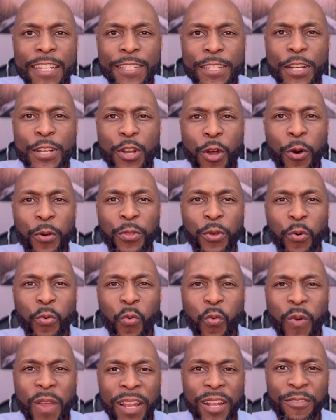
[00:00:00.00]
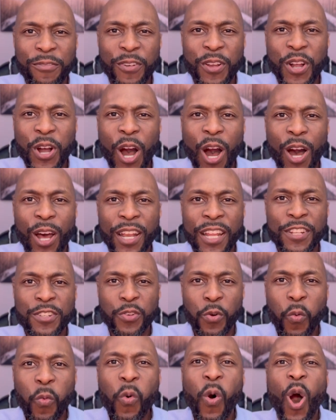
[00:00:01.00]
to know the will of God and to
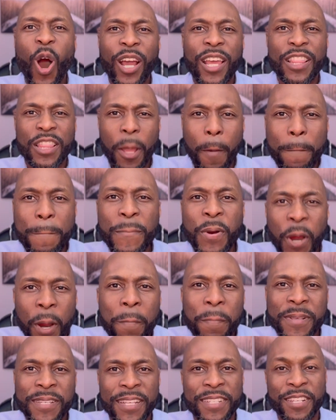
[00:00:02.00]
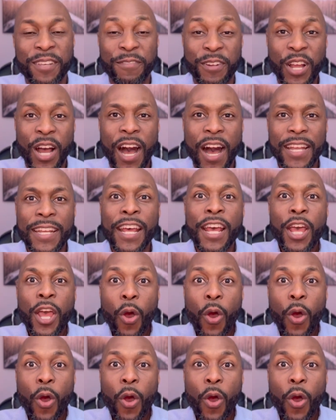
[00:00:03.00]
walk in the purposes of God,